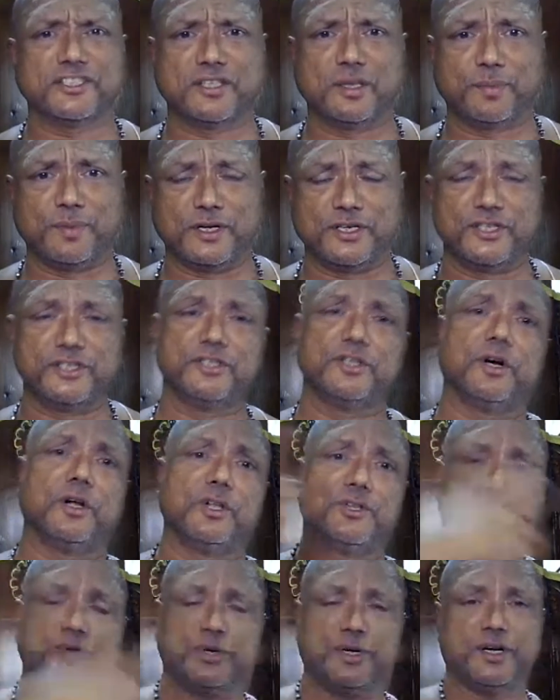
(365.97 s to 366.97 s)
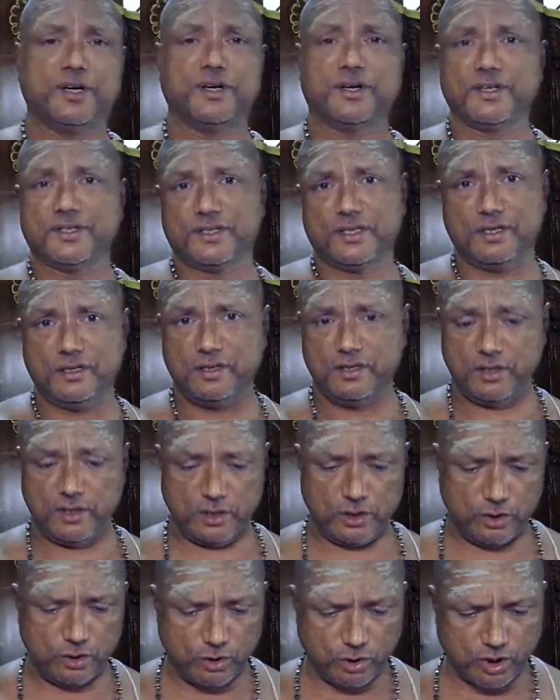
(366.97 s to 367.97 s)
Prasiddha also, and it is a
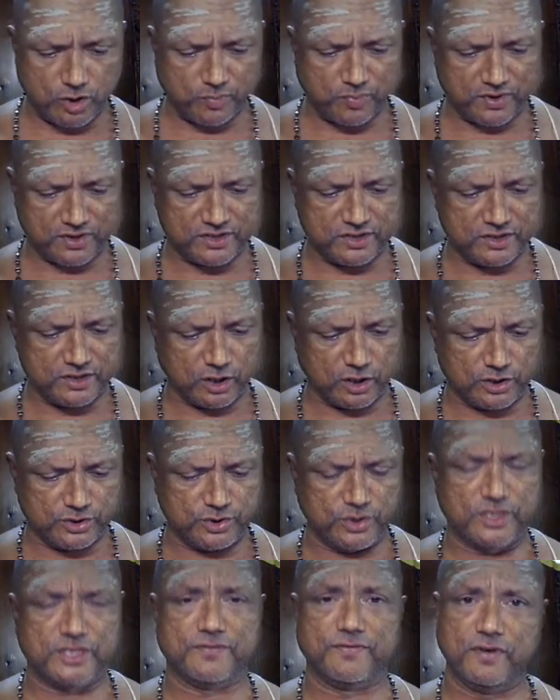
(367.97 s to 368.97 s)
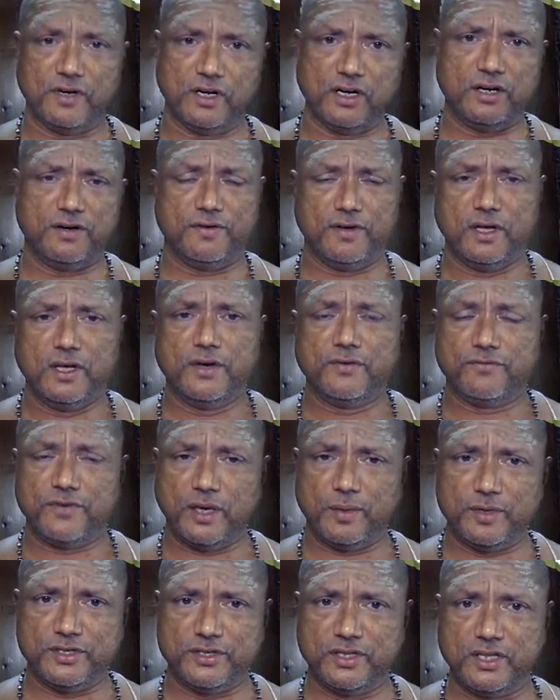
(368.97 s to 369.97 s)
Loka Prasiddha also. It's world
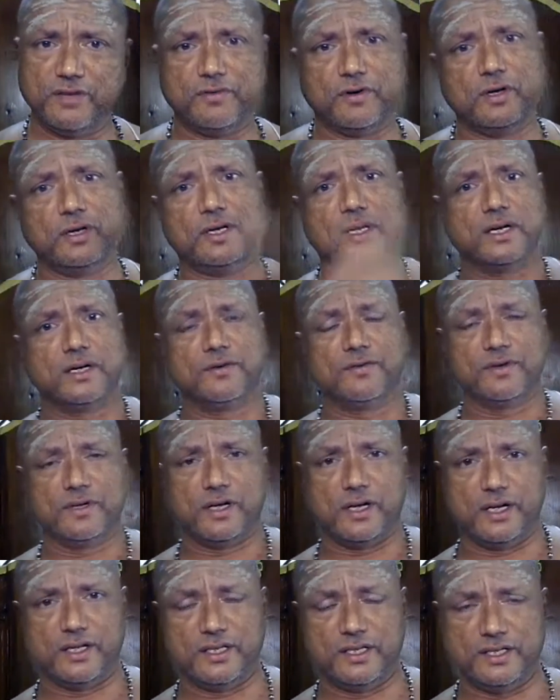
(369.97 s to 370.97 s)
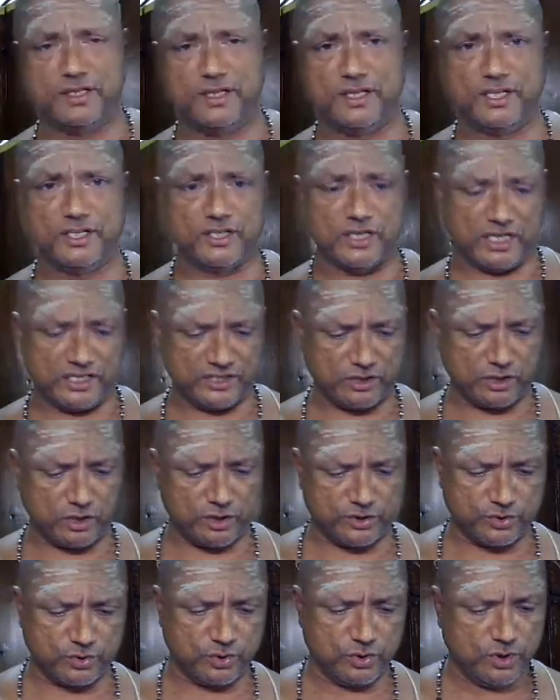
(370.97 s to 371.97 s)
famous in the world and in the Shastra
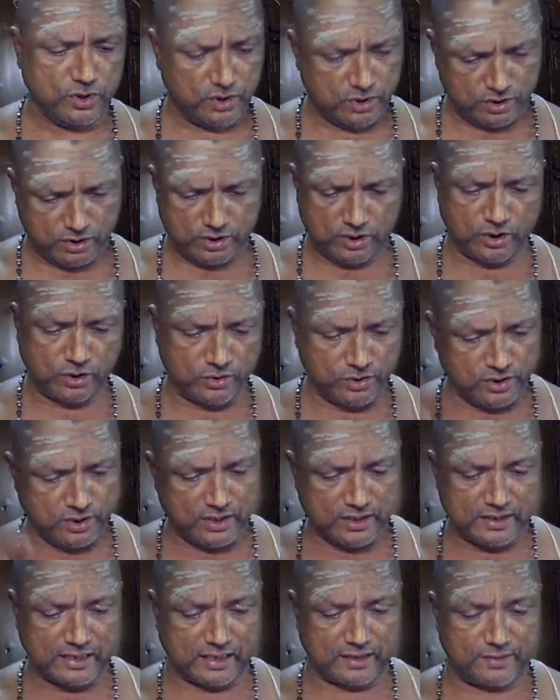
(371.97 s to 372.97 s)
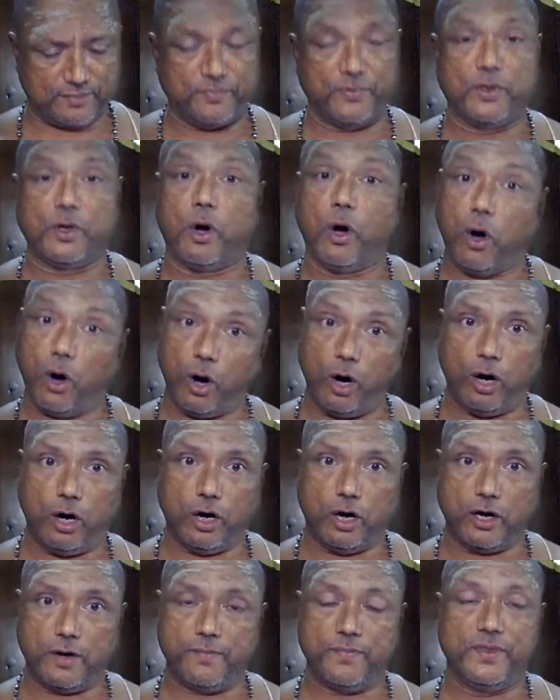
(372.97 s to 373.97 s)
also. No, that
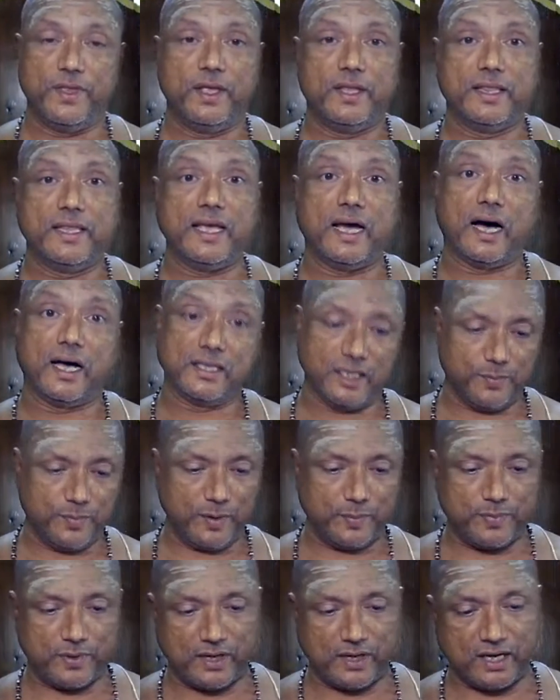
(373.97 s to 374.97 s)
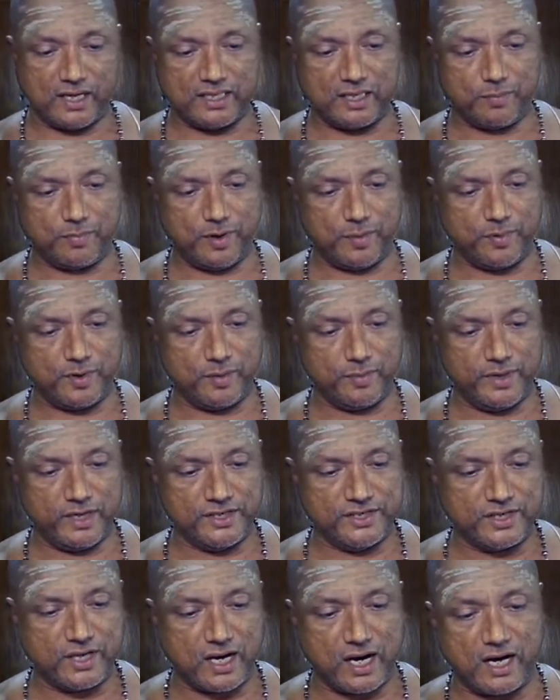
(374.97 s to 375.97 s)
or the other people means
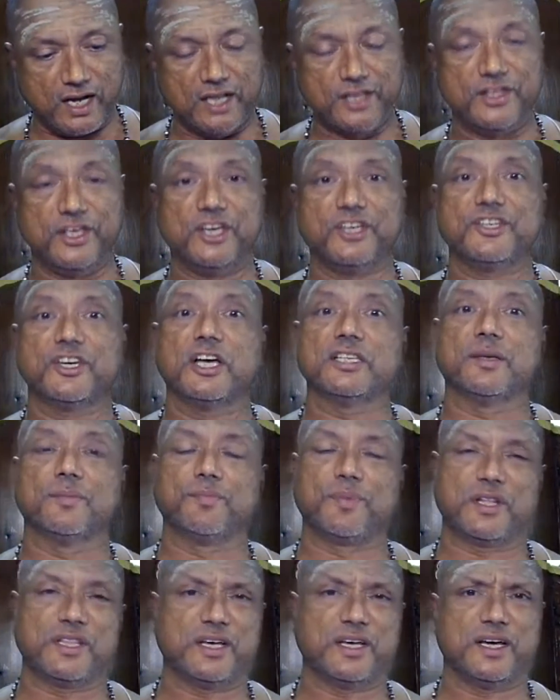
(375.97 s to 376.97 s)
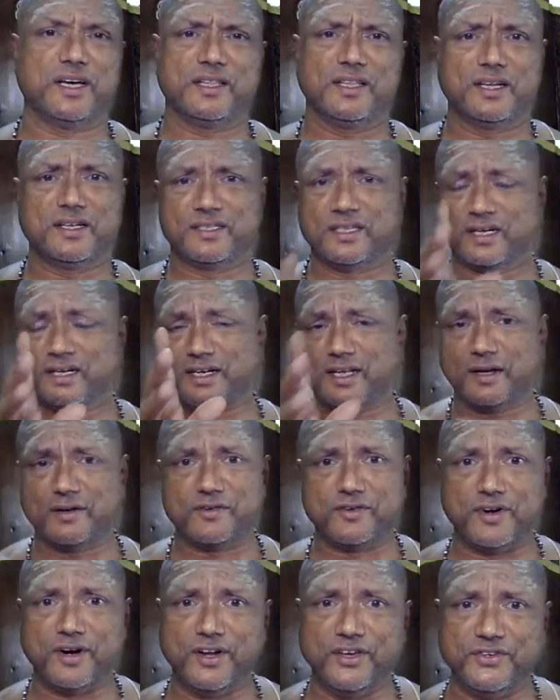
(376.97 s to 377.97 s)
Kala Diksha Sampradaya. There is a
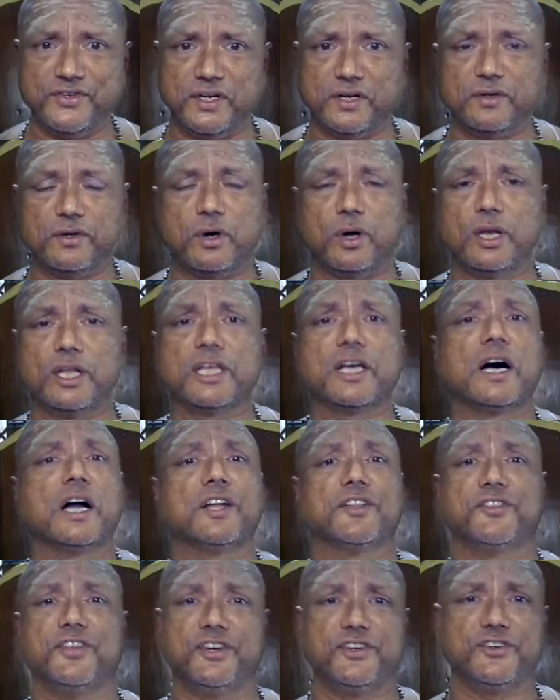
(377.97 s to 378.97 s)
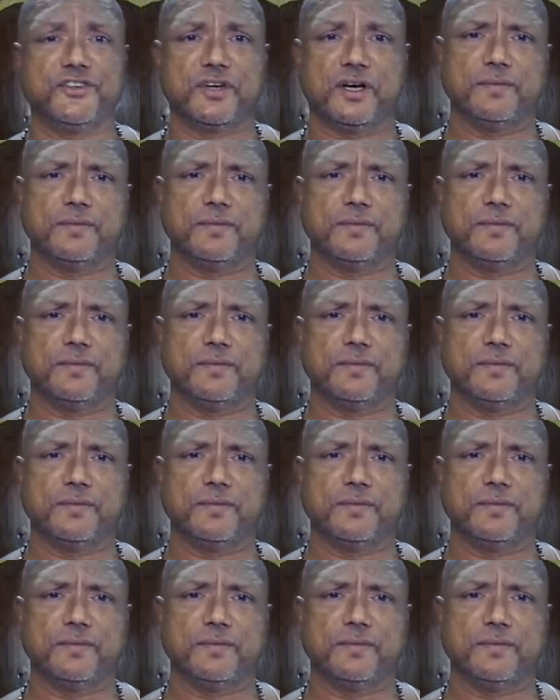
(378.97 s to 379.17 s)
tradition called Kala Diksha.